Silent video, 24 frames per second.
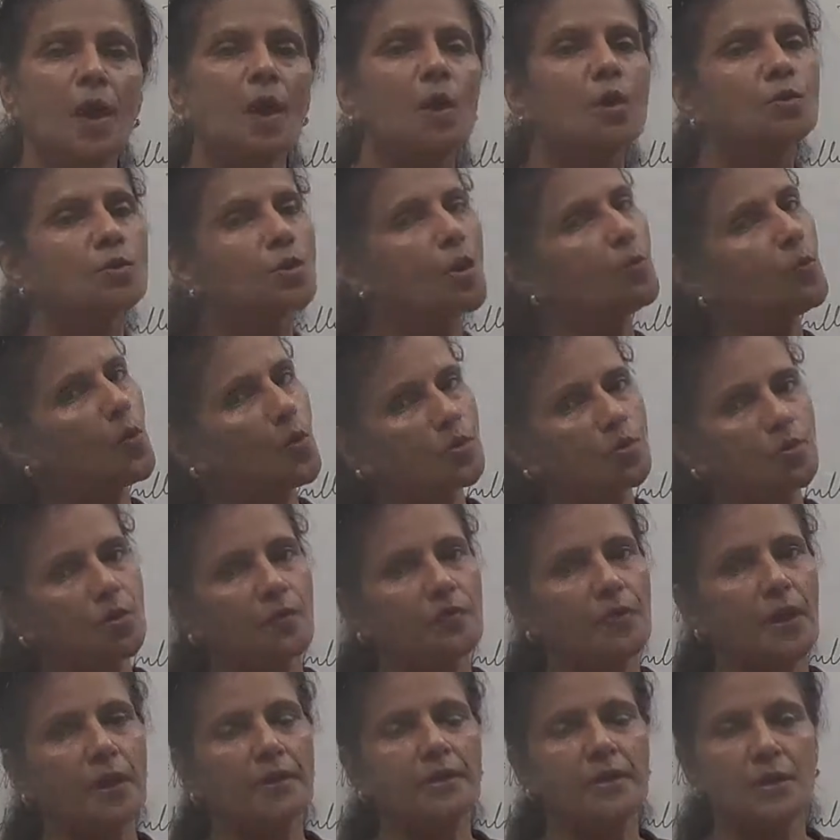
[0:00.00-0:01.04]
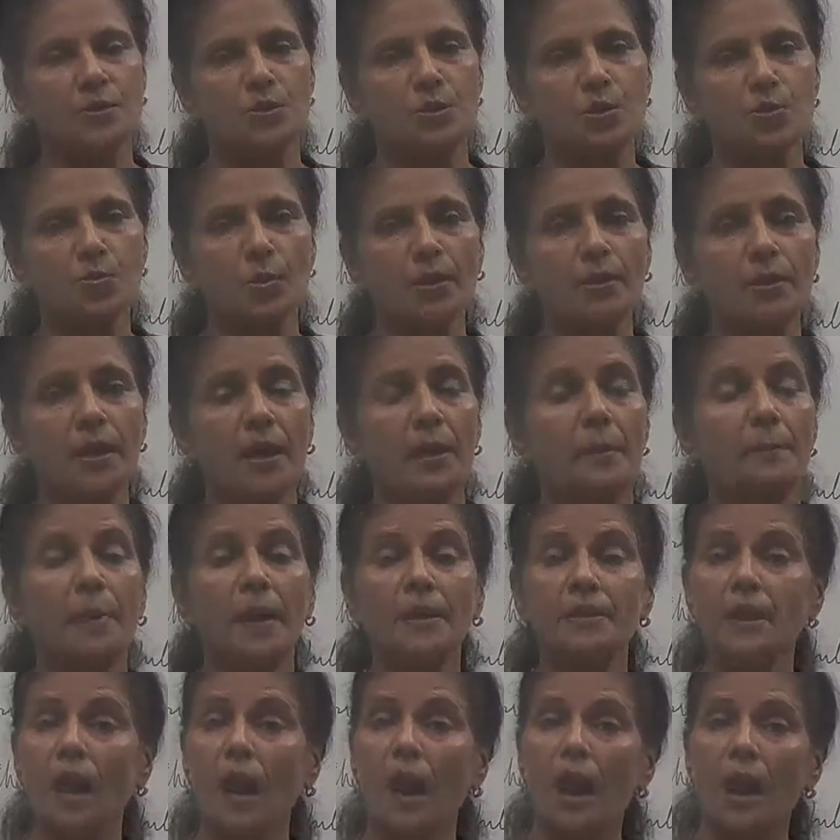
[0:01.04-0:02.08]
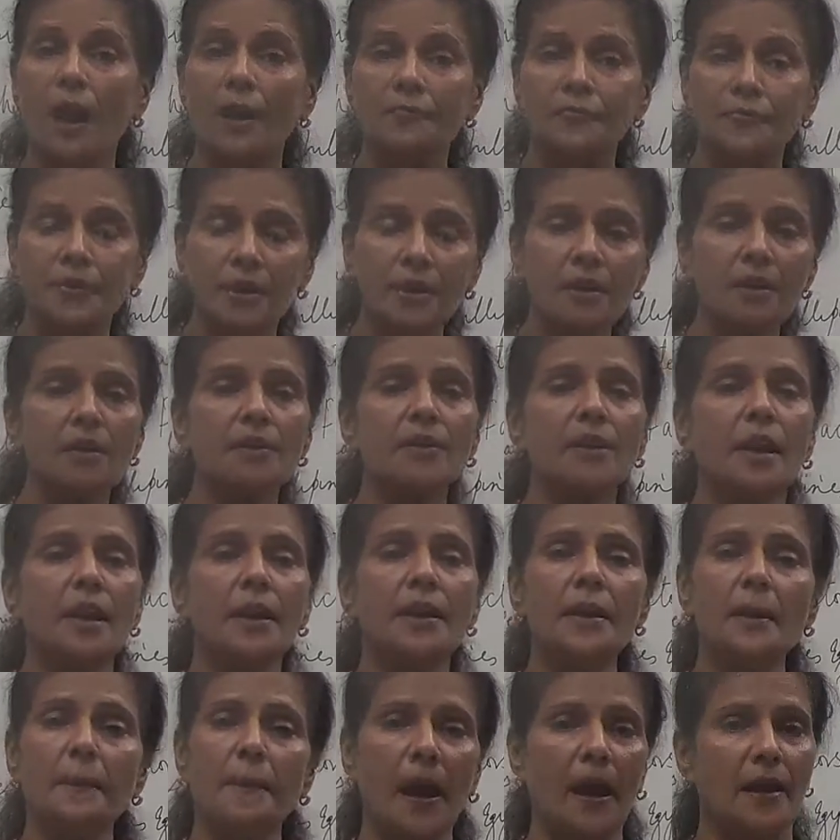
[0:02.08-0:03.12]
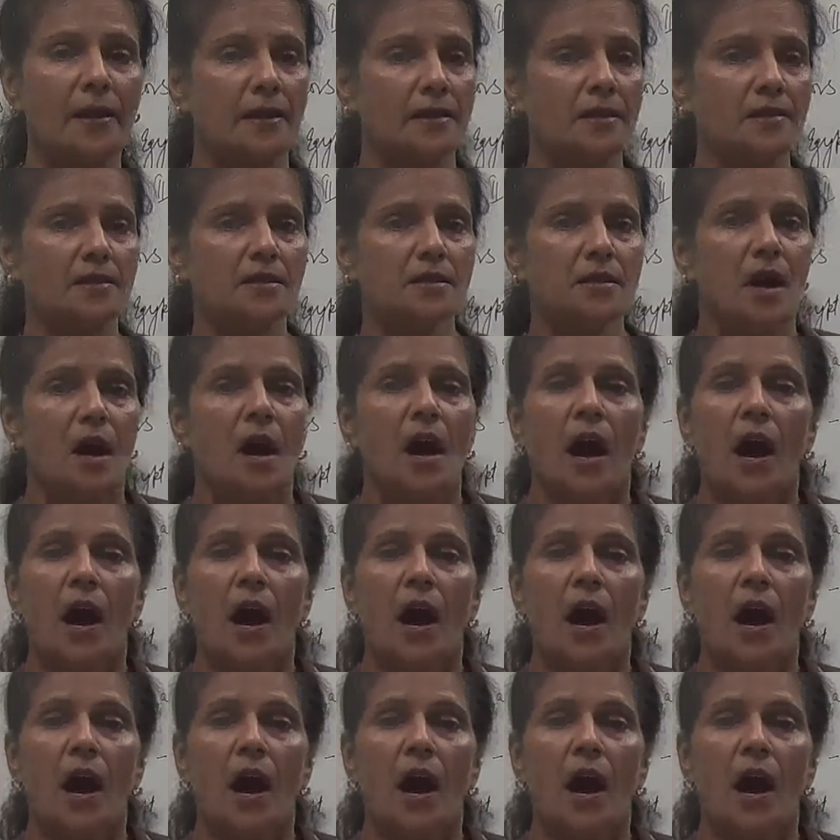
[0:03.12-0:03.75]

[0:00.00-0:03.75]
So most of the industries were there. But after independence,